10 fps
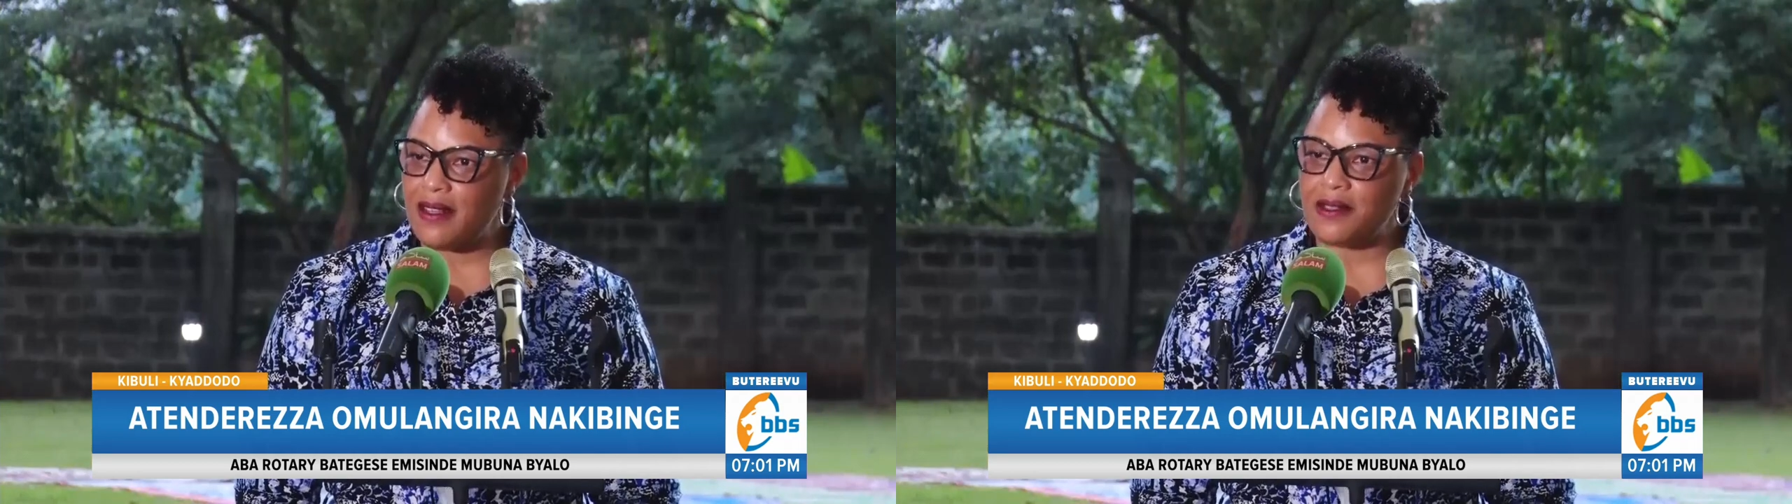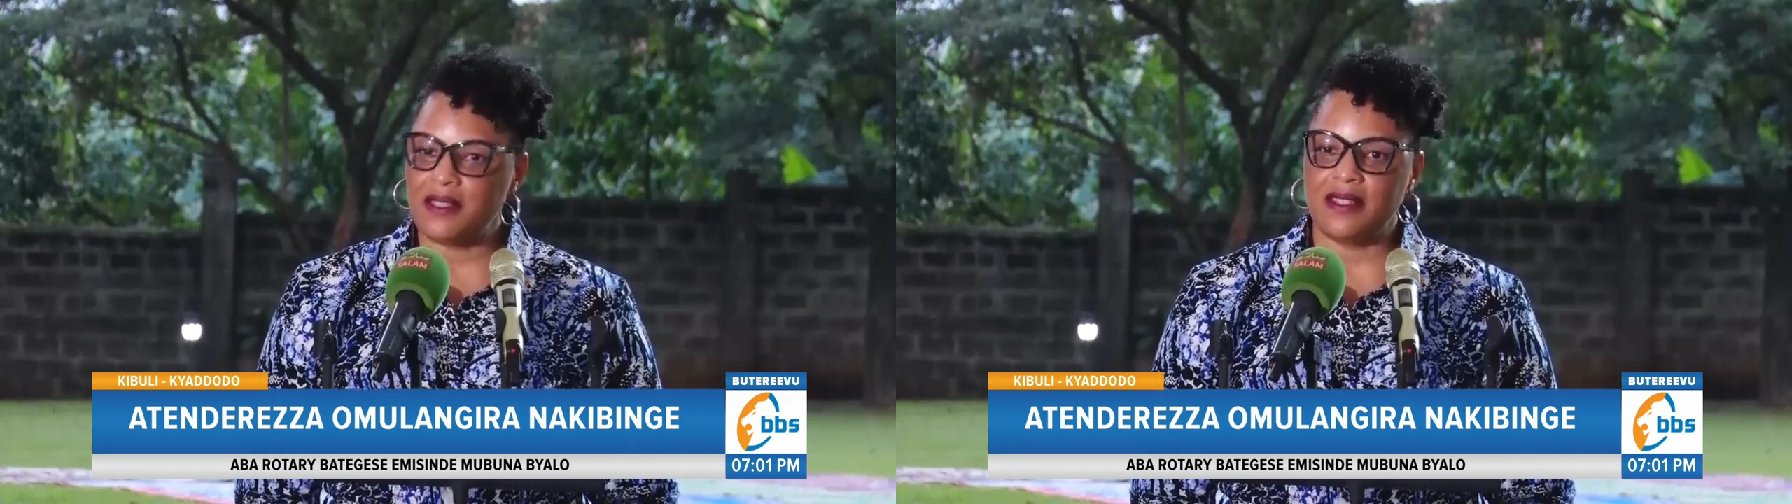
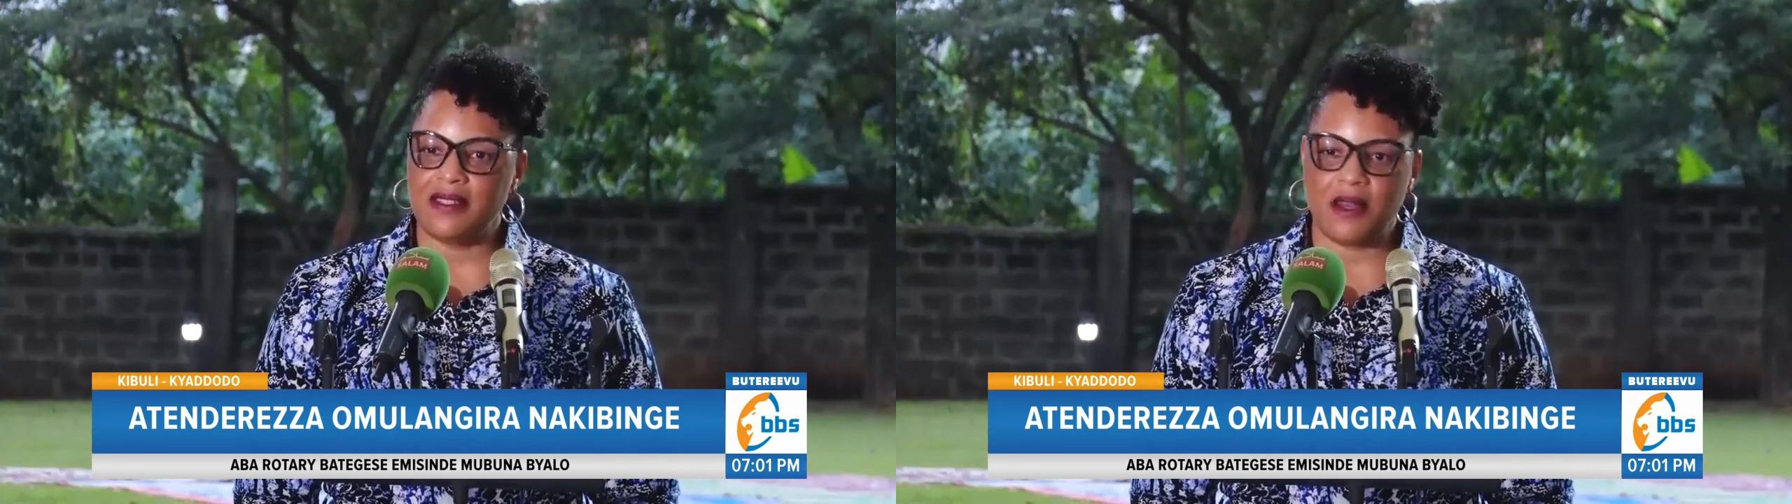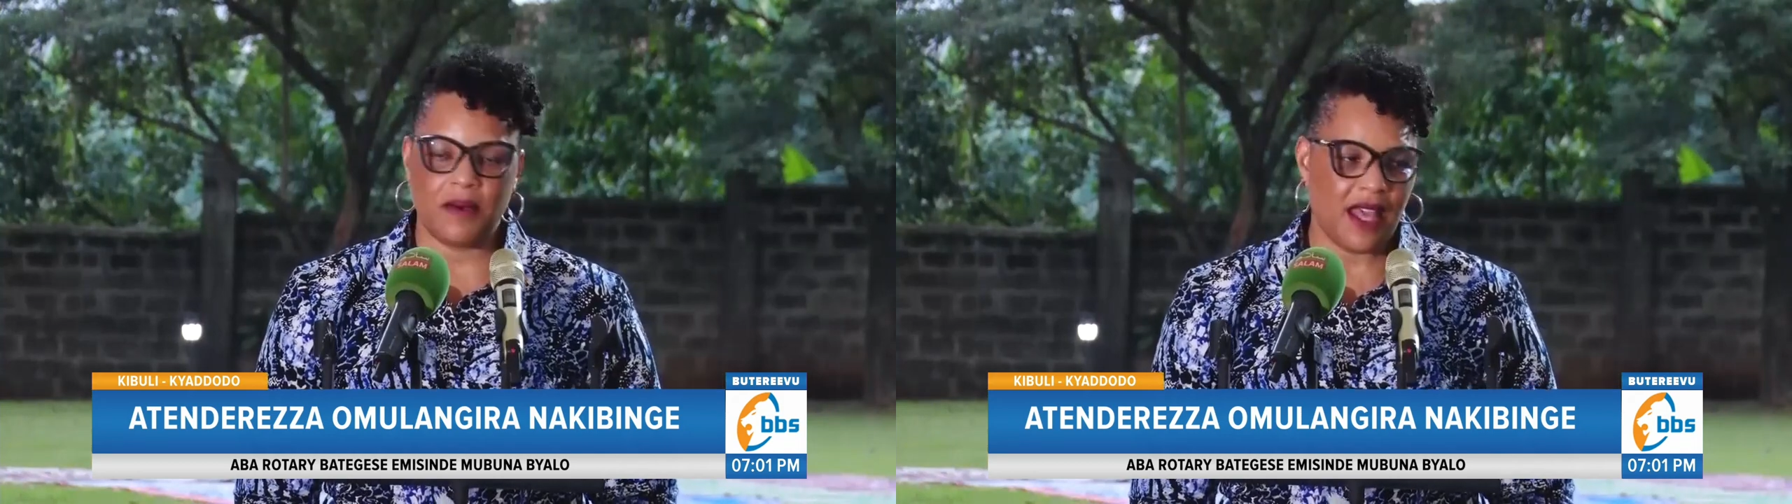those
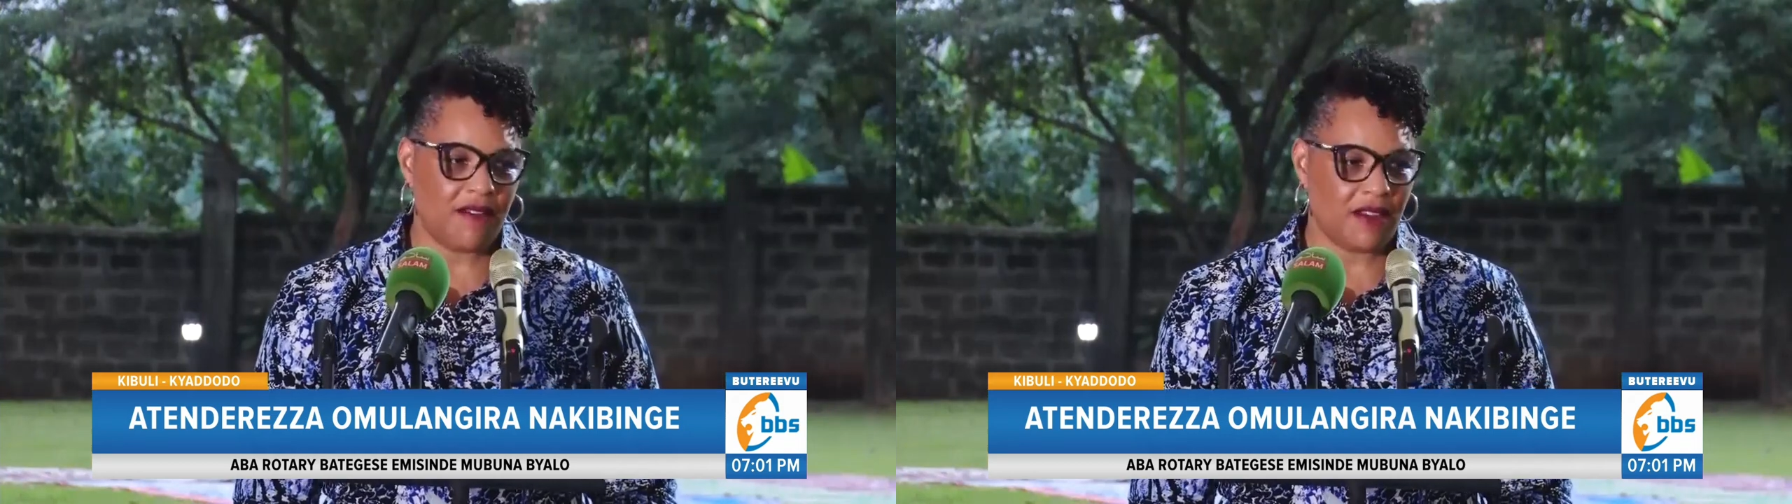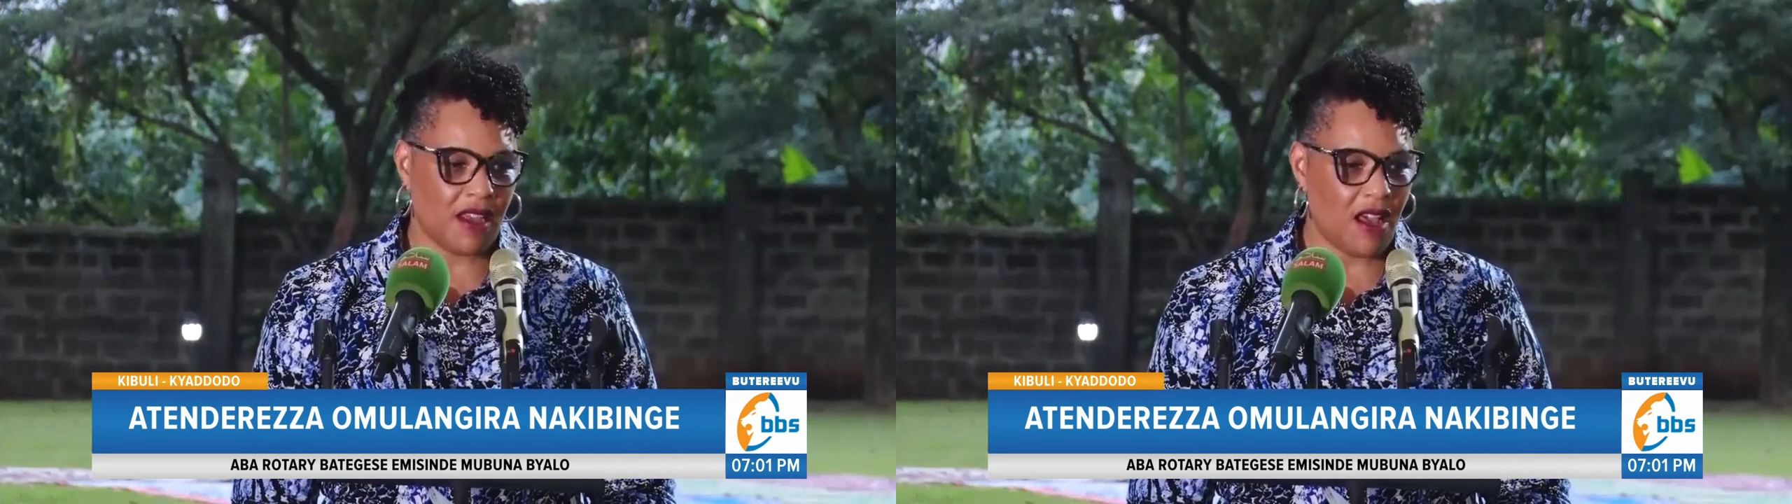things that we
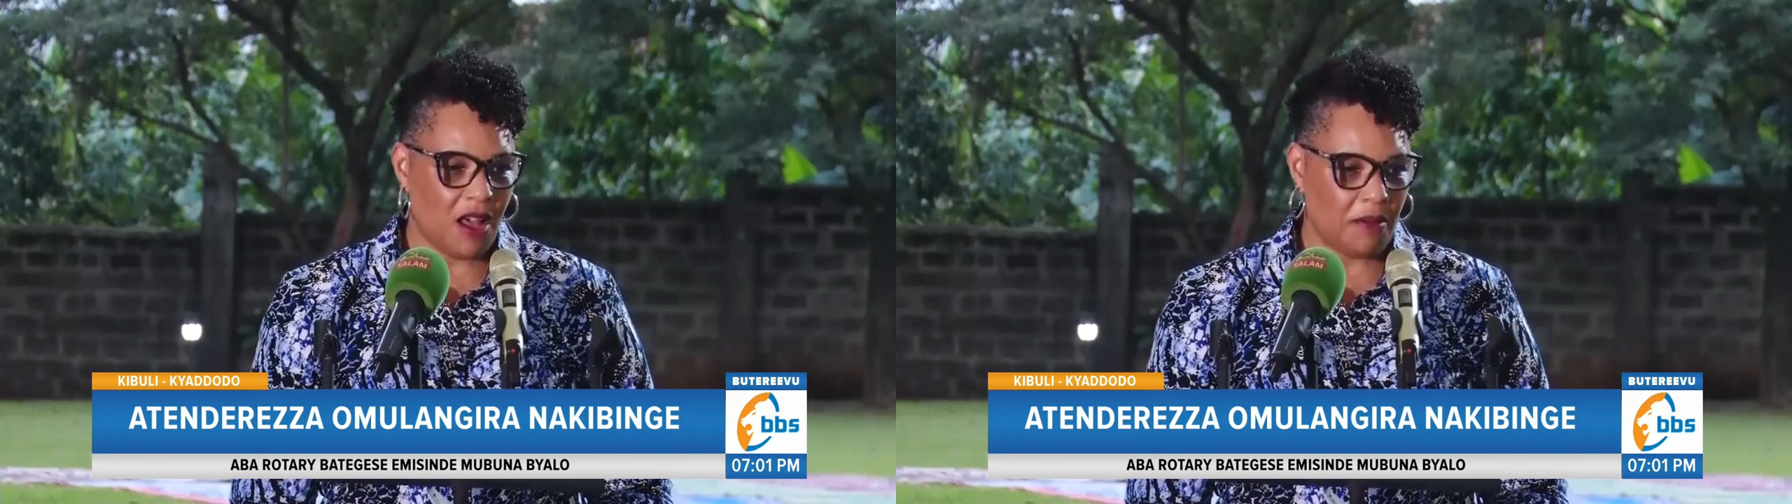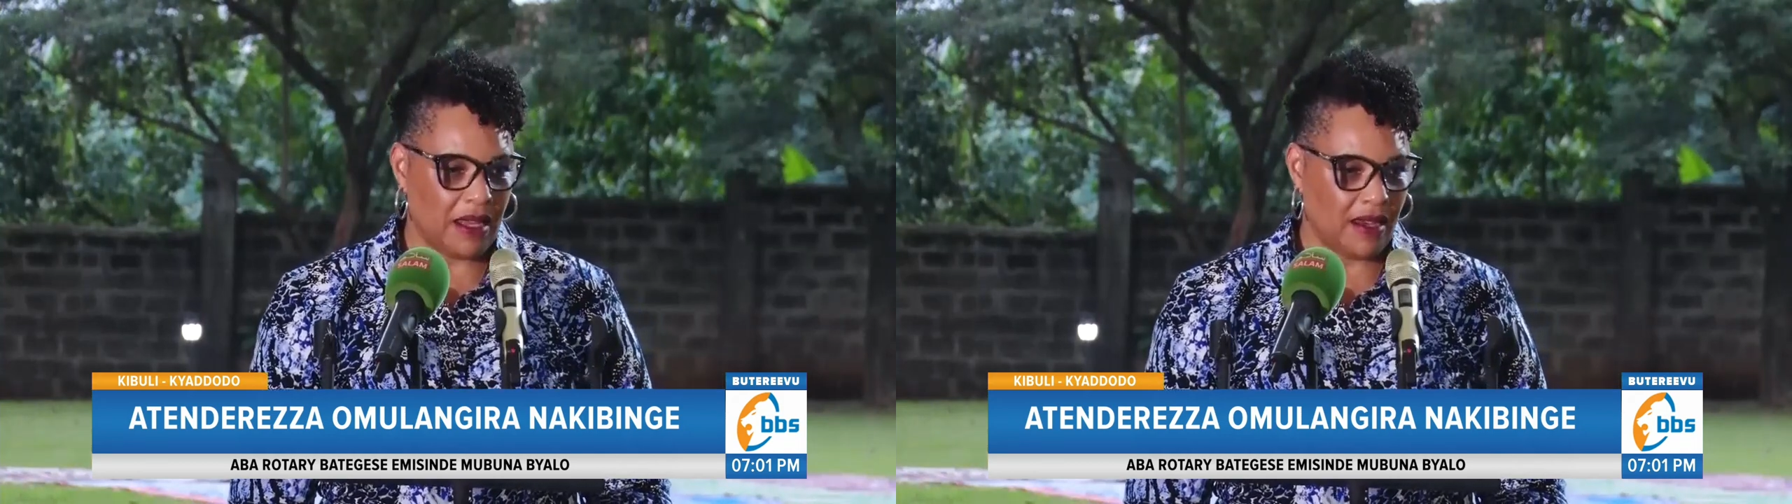have in
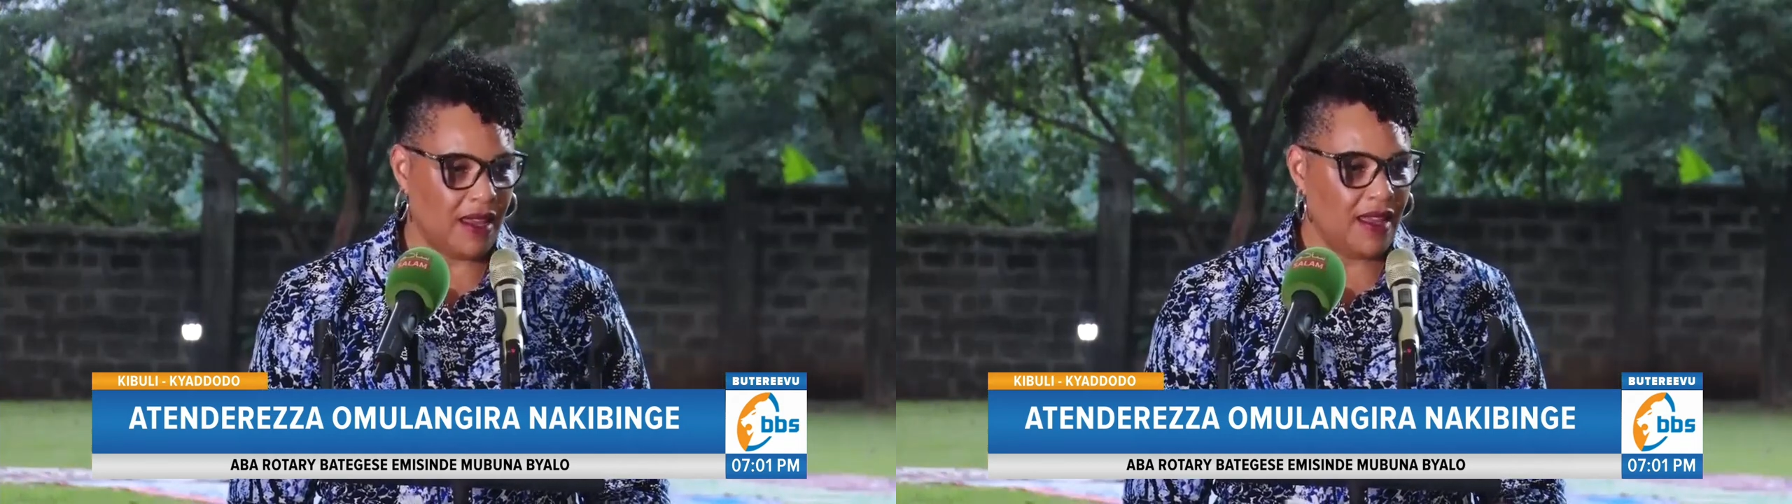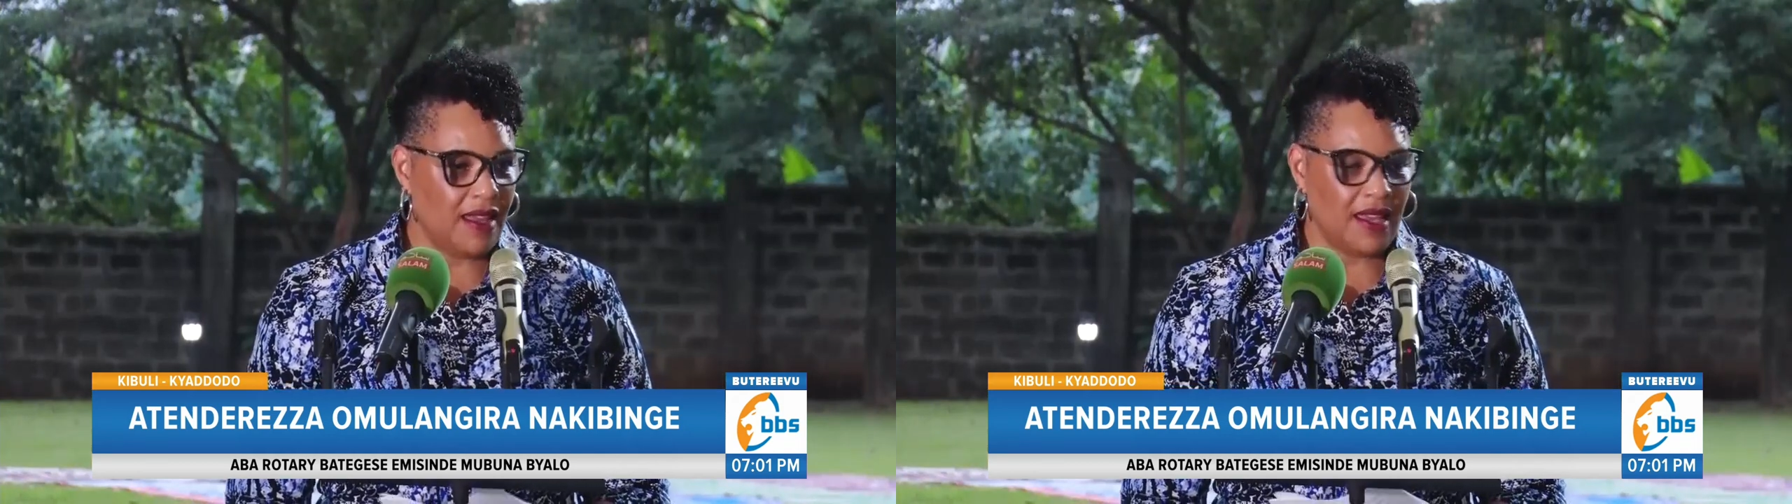common